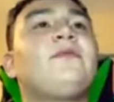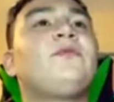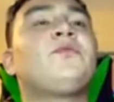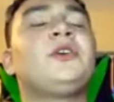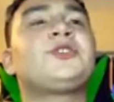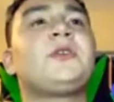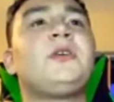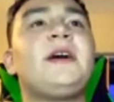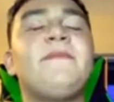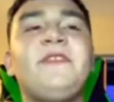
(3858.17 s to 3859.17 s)

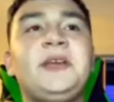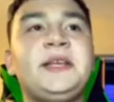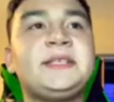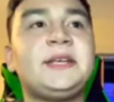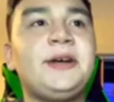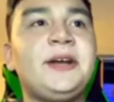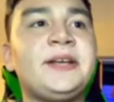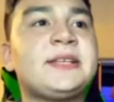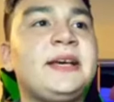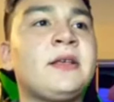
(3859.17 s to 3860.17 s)
original MVE
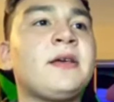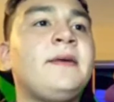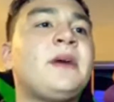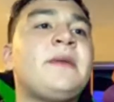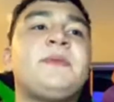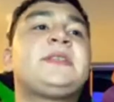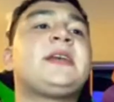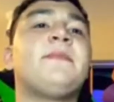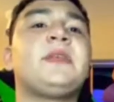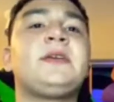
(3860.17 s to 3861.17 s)
series. It might be
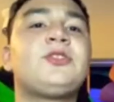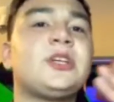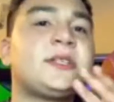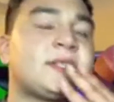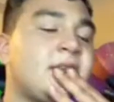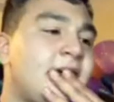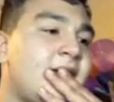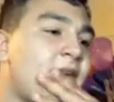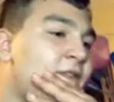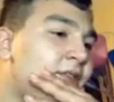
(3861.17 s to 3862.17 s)
something just
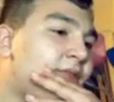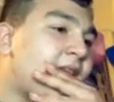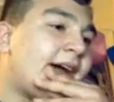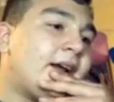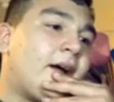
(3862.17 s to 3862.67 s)
that